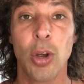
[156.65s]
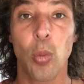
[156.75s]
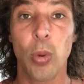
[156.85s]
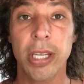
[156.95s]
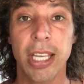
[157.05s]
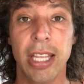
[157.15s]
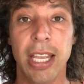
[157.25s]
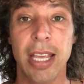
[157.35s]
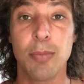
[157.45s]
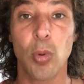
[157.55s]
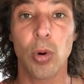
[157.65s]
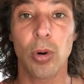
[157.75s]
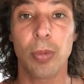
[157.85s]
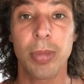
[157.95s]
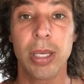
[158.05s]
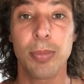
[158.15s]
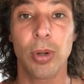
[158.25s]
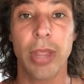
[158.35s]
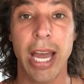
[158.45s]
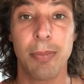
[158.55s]
wicked, immoral
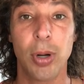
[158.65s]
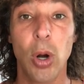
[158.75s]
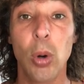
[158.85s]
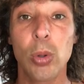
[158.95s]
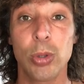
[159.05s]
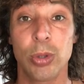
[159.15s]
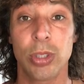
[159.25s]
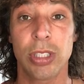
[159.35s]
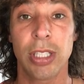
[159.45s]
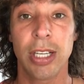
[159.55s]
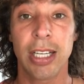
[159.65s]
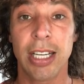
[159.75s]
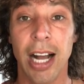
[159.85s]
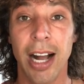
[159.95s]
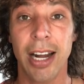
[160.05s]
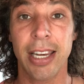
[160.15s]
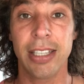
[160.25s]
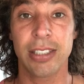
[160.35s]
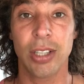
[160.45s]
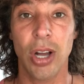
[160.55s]
people that opposed God and
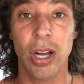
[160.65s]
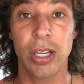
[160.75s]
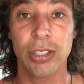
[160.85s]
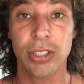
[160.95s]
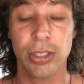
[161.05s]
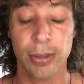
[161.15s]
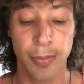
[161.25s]
his laws.